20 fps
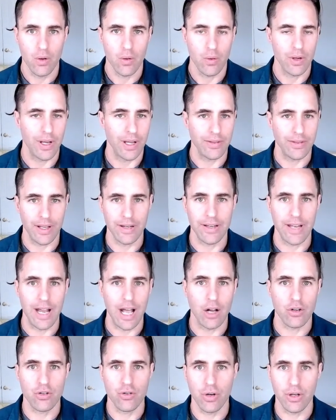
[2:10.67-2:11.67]
We got that
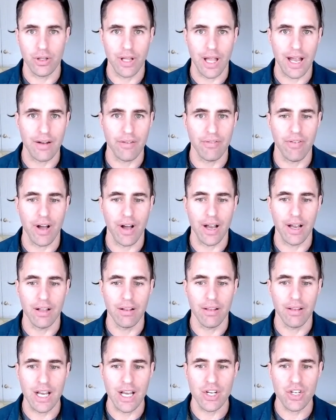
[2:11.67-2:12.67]
downtrend line
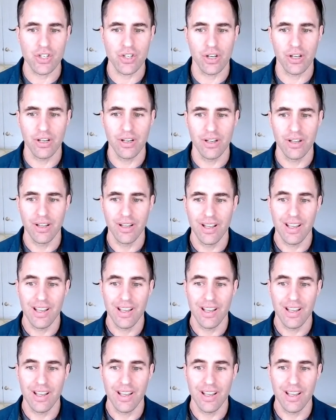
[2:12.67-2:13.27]
violation,